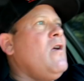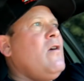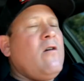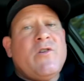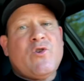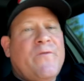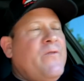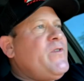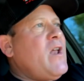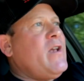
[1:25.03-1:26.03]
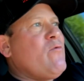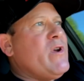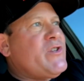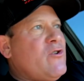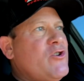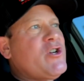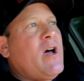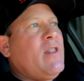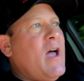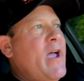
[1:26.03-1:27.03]
Alright, so if you've done any research
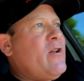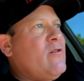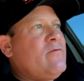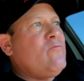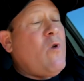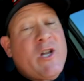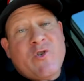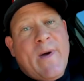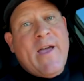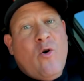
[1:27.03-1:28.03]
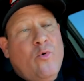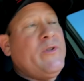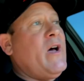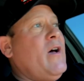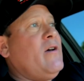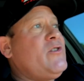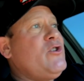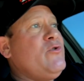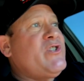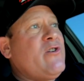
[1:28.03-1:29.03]
online or watched my old
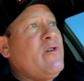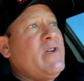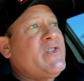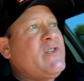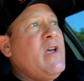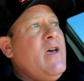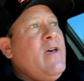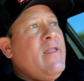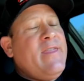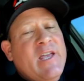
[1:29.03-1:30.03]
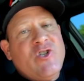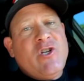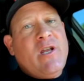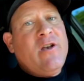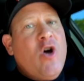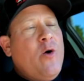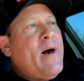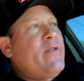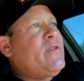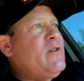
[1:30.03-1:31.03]
Too Serious Things You Need to Know
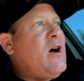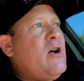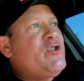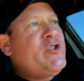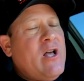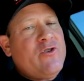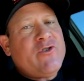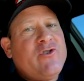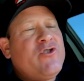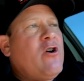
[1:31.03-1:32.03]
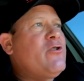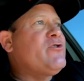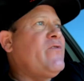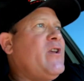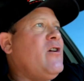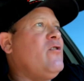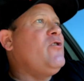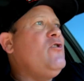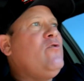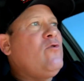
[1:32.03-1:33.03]
About the Dodge Challengers and Chargers video,
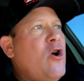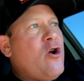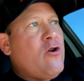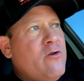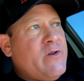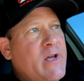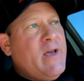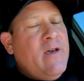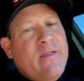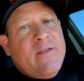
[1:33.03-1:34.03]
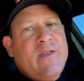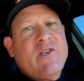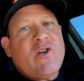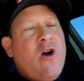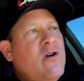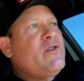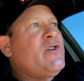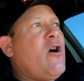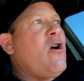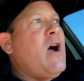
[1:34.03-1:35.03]
you learned that these cars
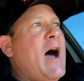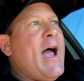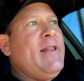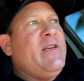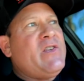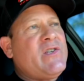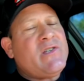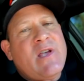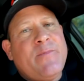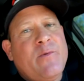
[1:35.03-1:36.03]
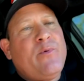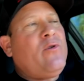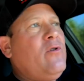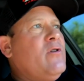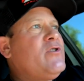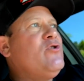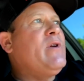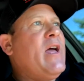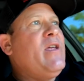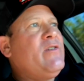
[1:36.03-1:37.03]
are highly susceptible to
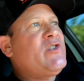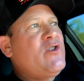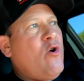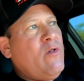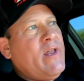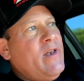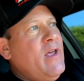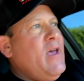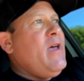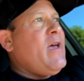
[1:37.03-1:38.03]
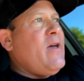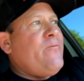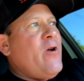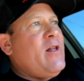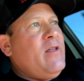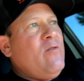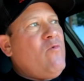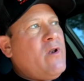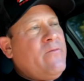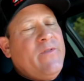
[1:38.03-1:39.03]
getting stolen, and frankly
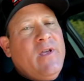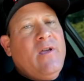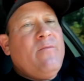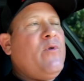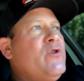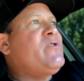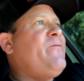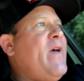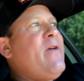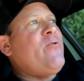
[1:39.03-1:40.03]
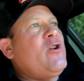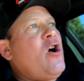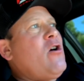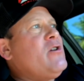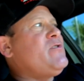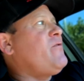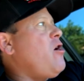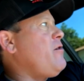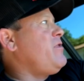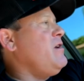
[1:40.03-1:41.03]
one of the most favorite cars of
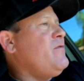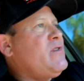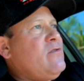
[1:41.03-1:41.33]
car thieves.